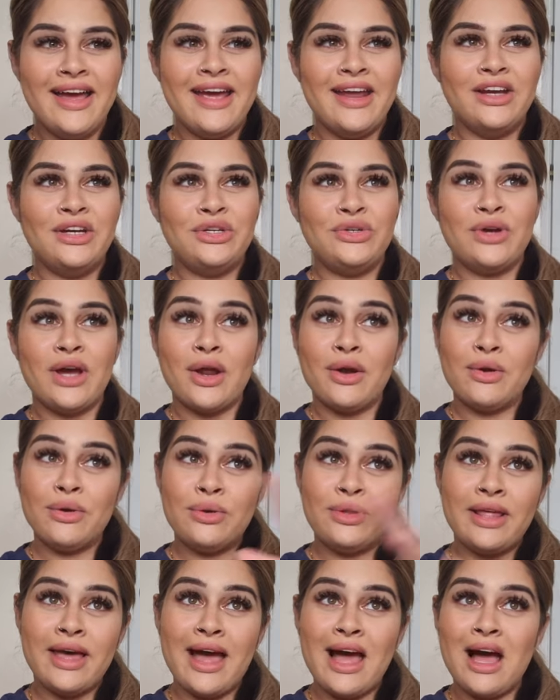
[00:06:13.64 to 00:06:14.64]
and try to do
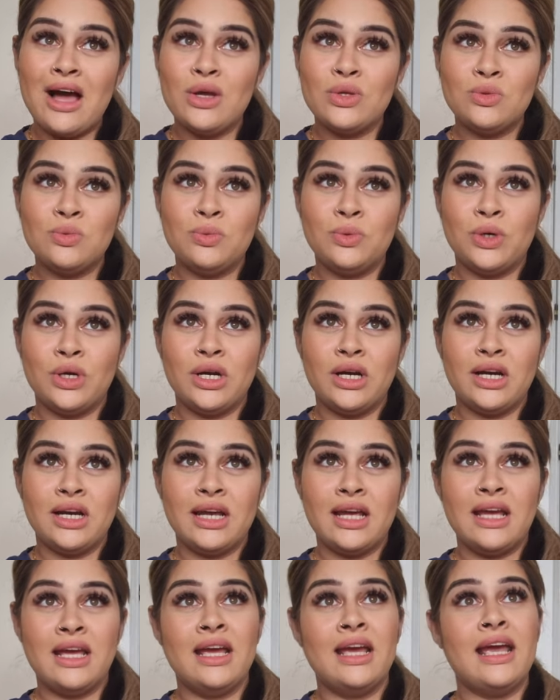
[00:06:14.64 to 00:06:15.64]
the housework
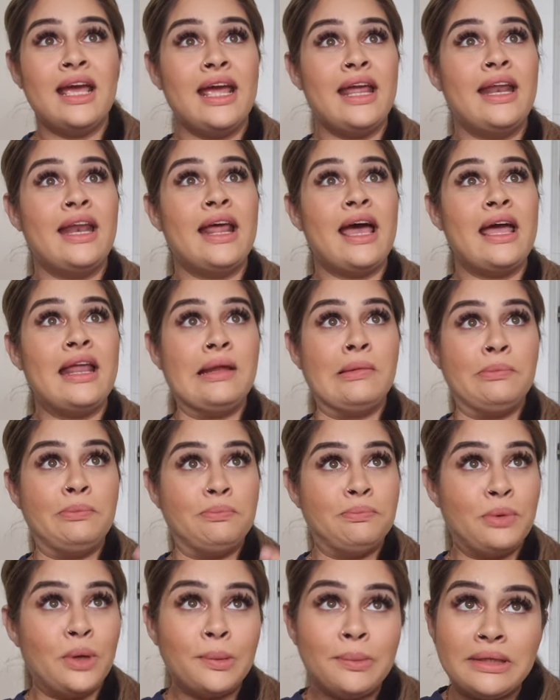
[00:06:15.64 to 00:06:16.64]
and I
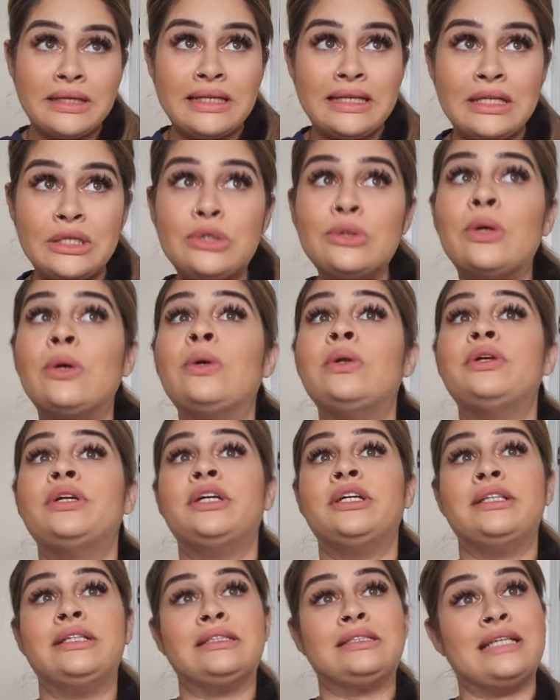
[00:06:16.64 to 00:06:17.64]
probably need to hold her
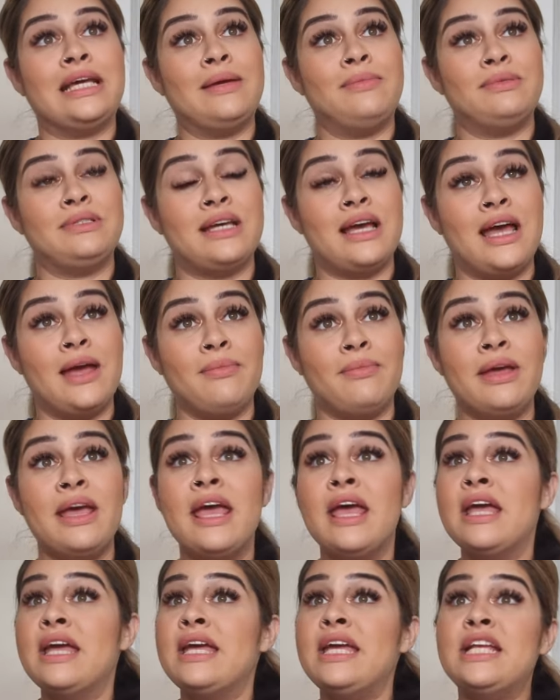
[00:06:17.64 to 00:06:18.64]
at the same time.
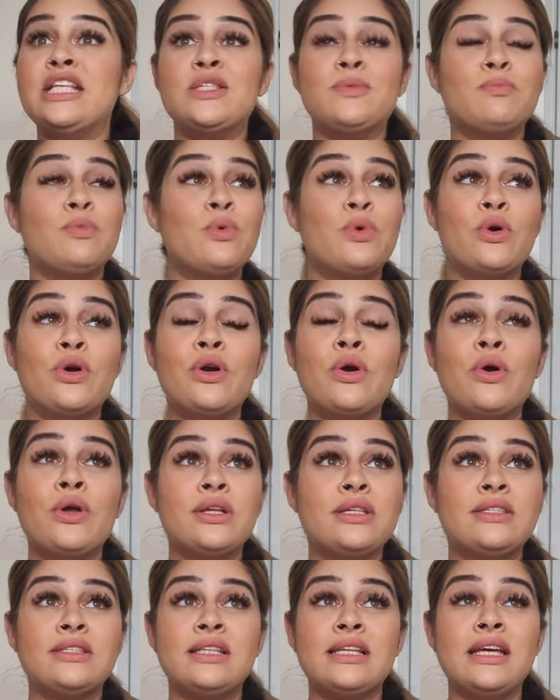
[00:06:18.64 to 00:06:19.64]
It's more,
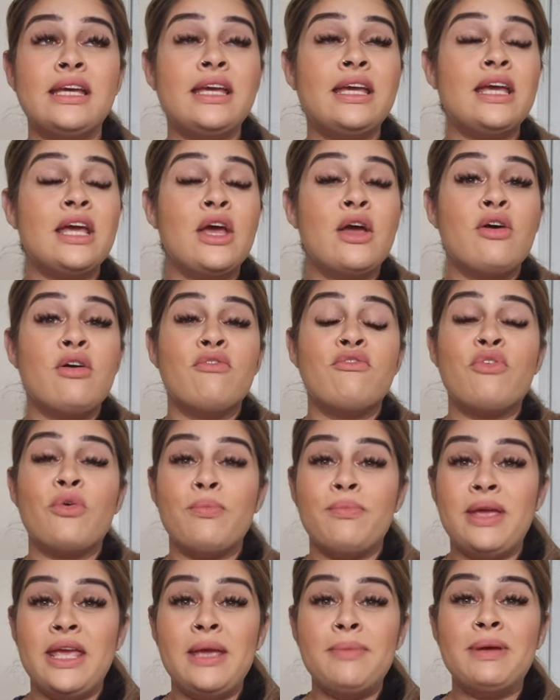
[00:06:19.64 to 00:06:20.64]
honestly, for
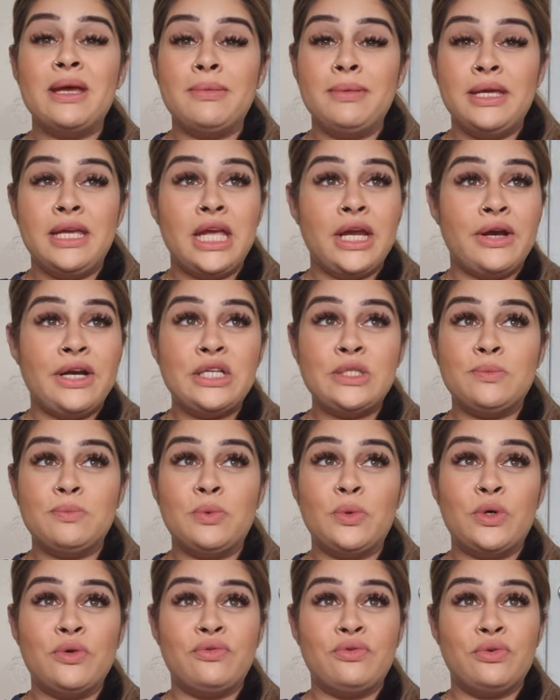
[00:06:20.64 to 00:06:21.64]
me, baby care is
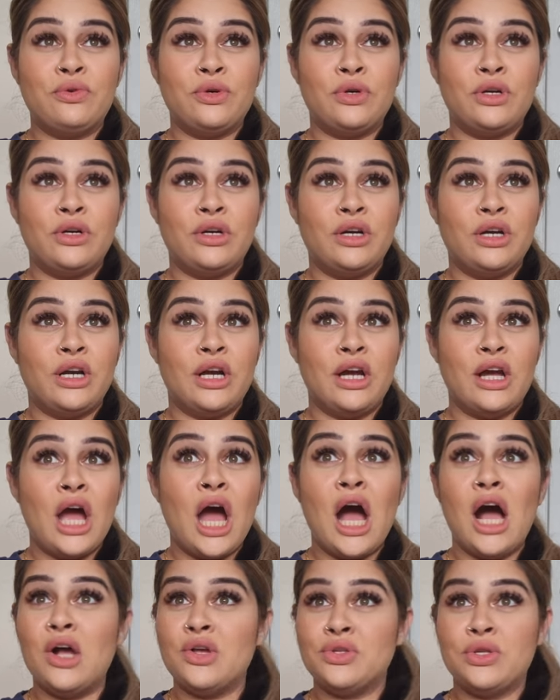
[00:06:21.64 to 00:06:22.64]
more for
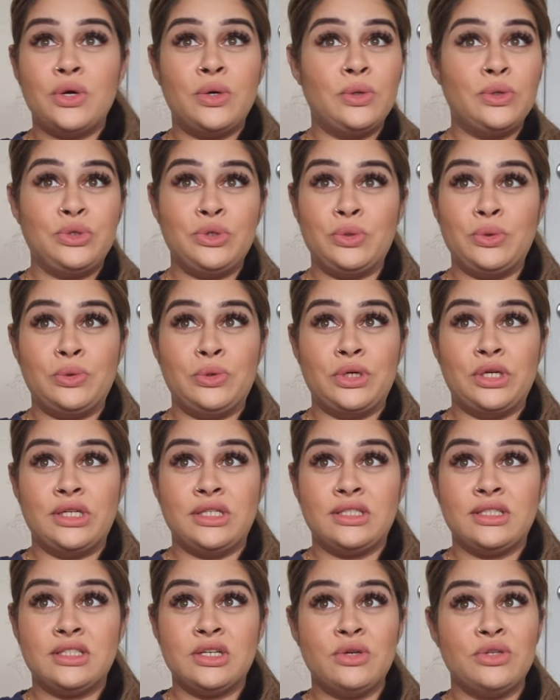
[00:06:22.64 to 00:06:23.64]
household
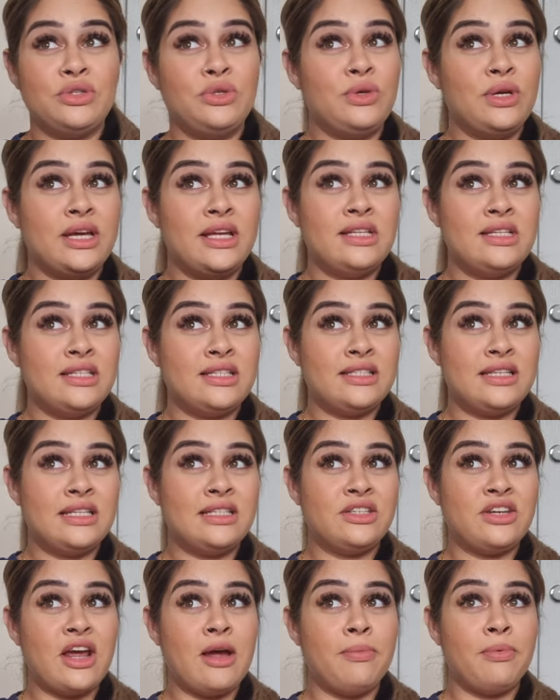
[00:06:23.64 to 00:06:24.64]
chores because you can just
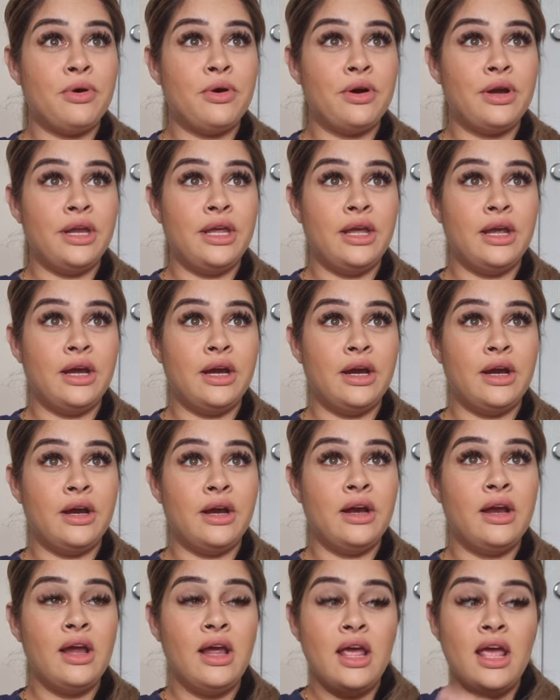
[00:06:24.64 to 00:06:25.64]
strap her
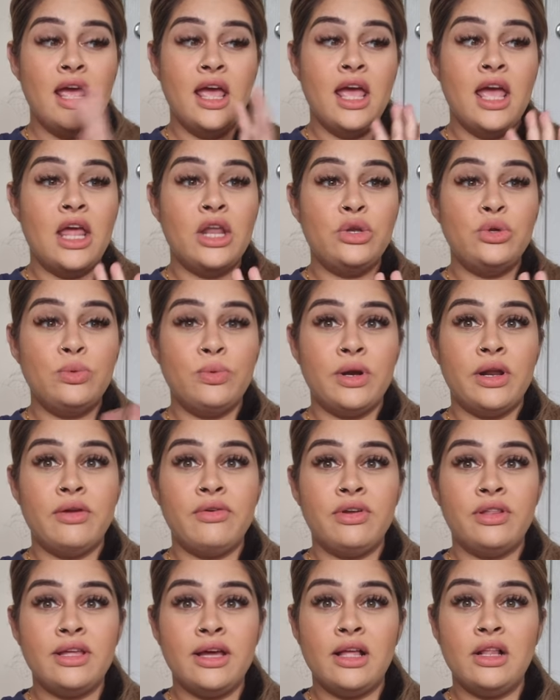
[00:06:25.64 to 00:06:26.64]
here and do
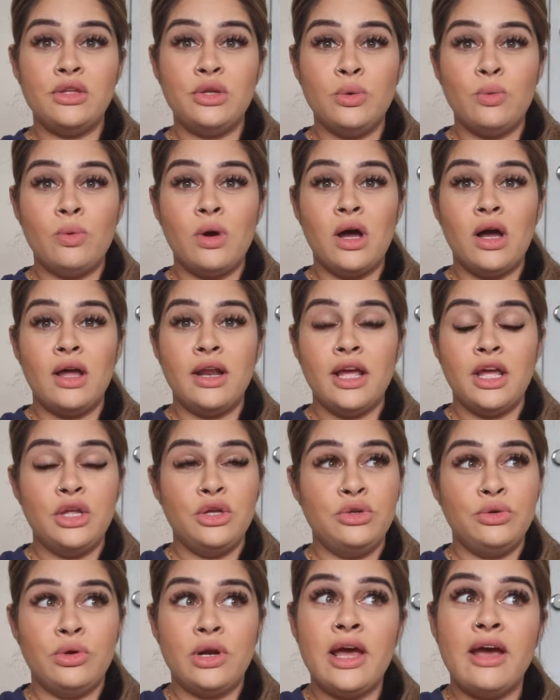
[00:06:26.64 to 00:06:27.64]
whatever the hell you want and you
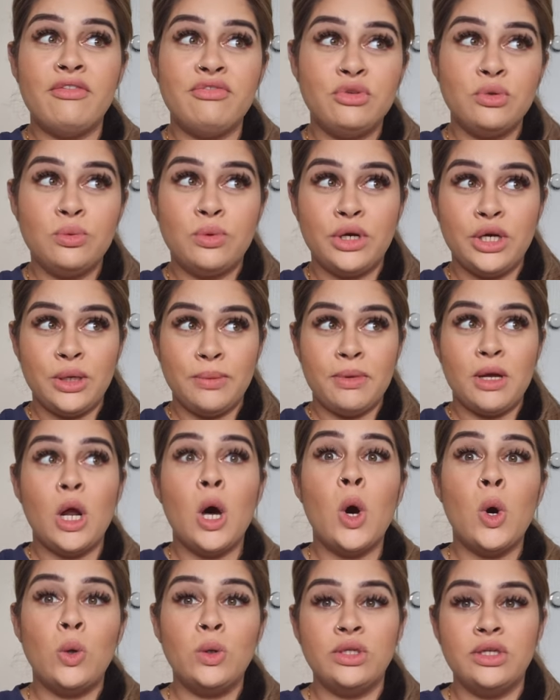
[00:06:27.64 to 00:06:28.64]
don't have to worry about
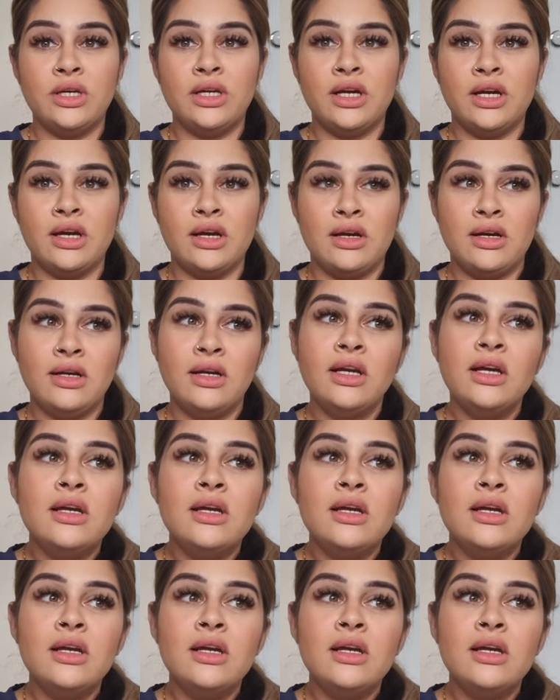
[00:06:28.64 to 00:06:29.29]
holding her.